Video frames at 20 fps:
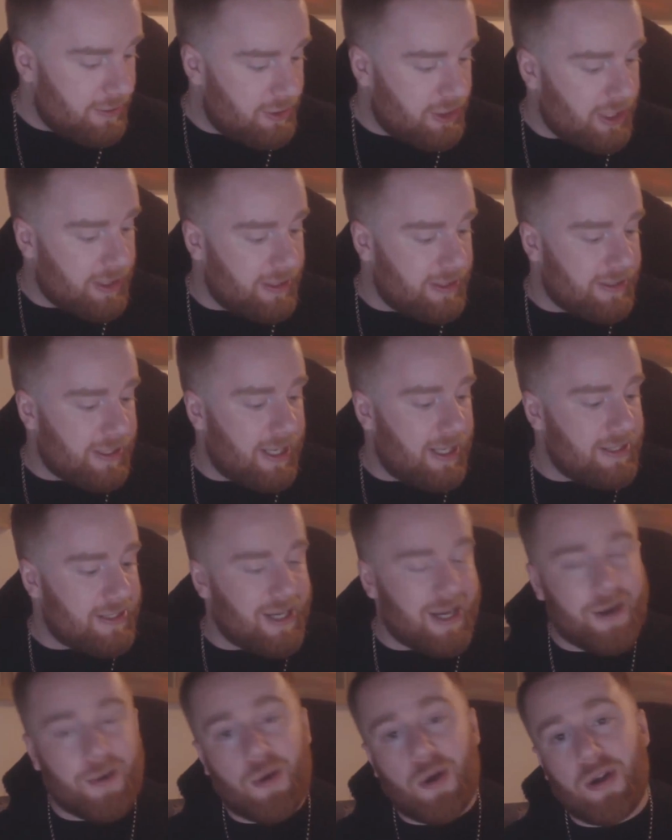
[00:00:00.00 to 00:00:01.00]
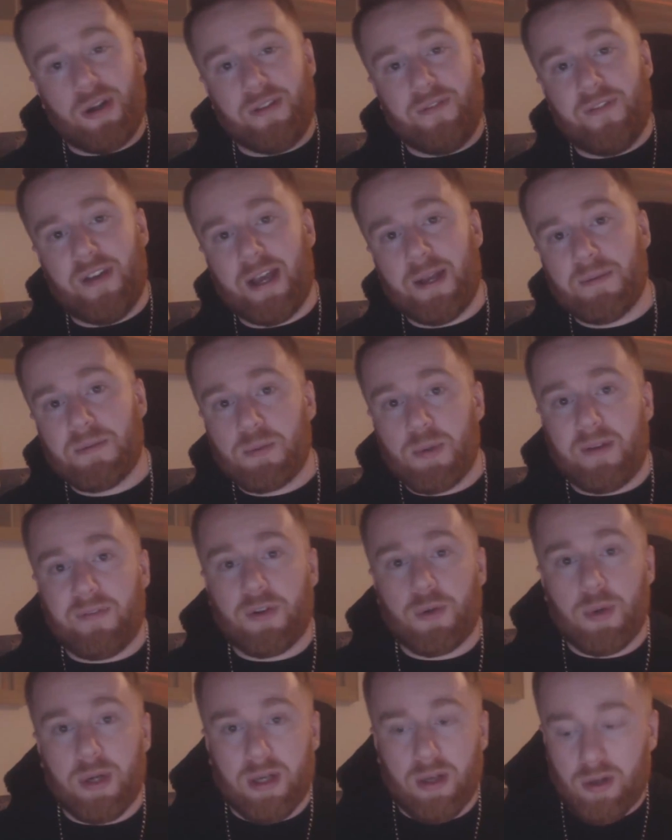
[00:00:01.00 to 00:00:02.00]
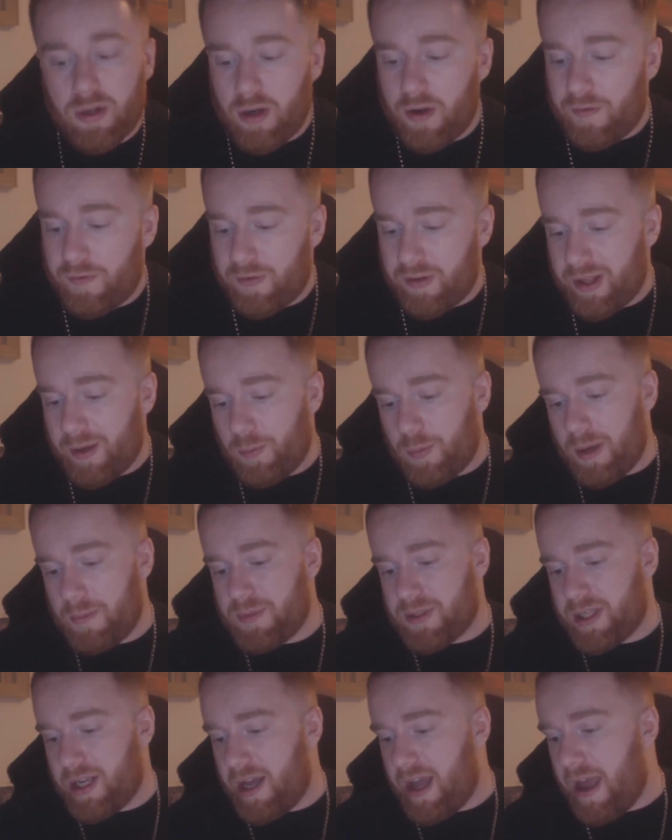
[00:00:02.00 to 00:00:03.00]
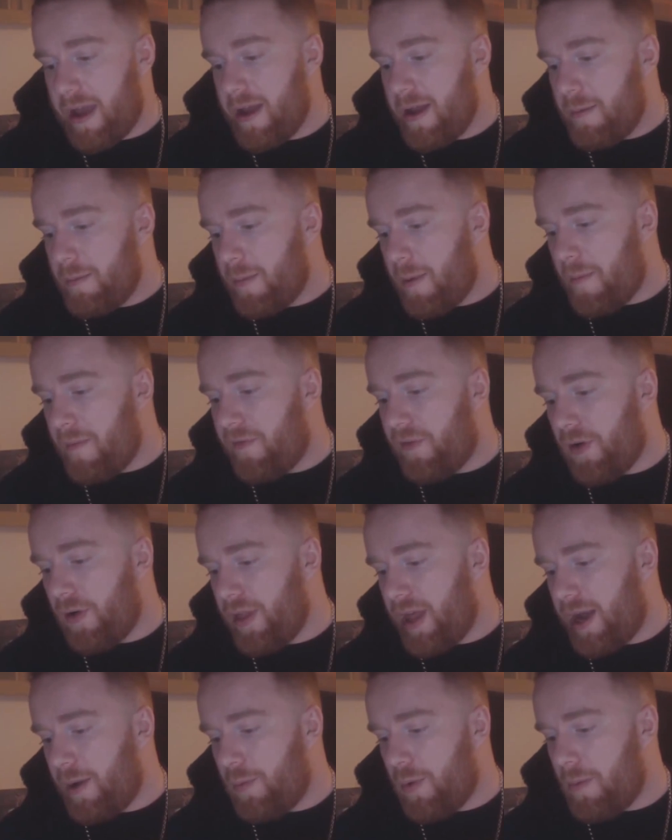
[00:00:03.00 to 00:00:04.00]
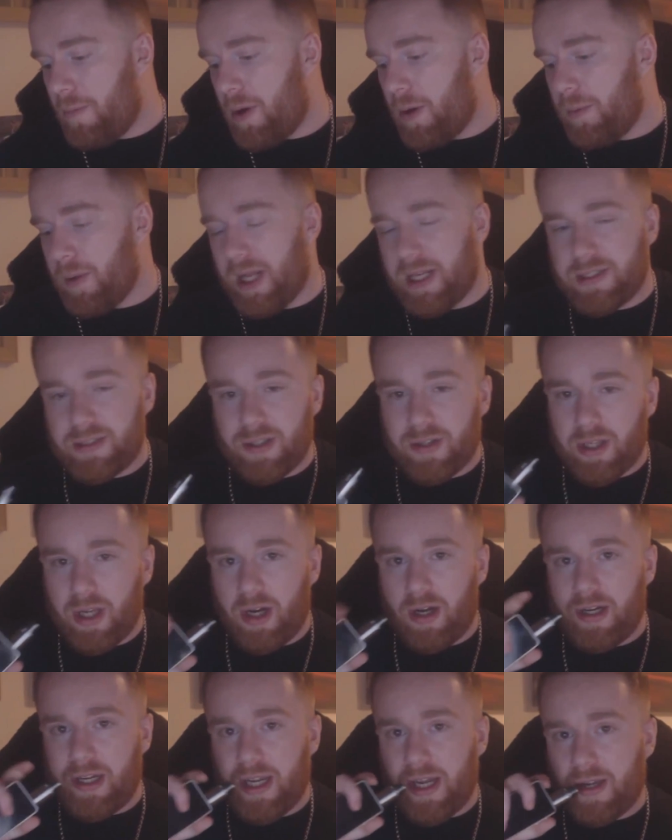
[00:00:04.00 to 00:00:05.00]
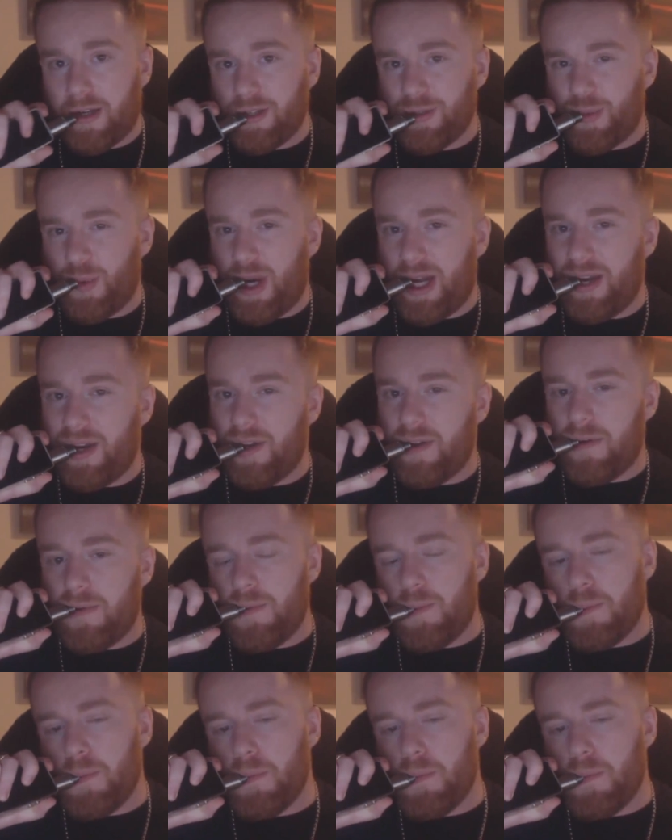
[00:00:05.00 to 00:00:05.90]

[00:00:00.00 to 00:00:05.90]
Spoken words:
Check these guys out, Honey Vapes. We'll have a quick look over at their website, but before that, one more blast on the RDA, because why not.